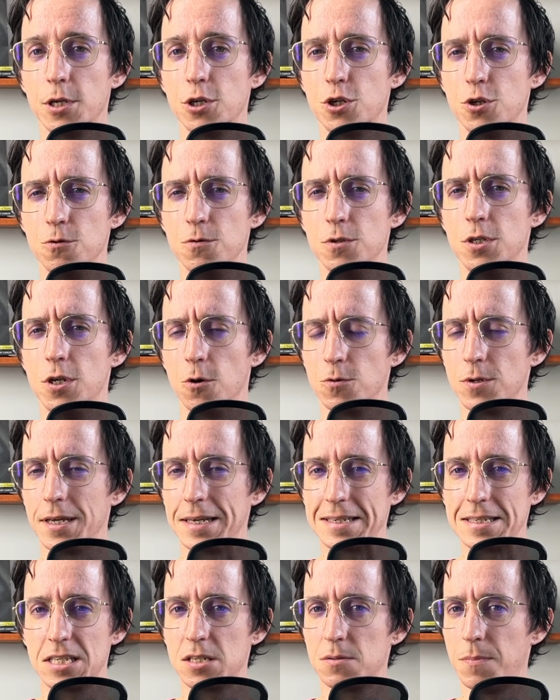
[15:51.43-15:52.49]
shoes don't
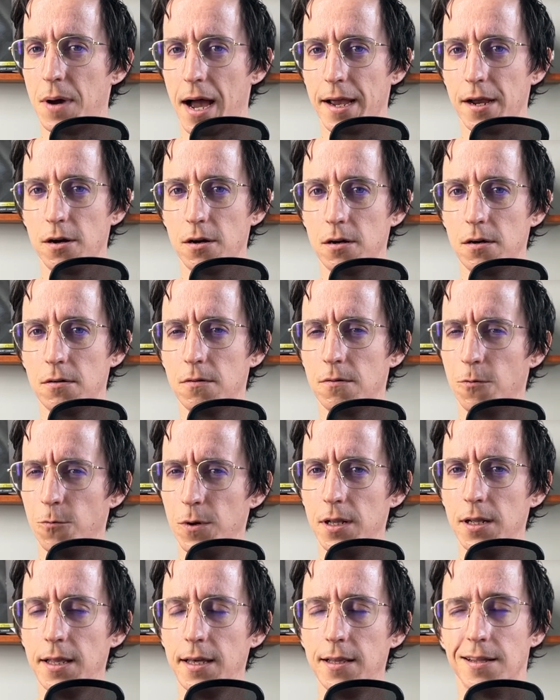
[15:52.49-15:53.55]
expire, really.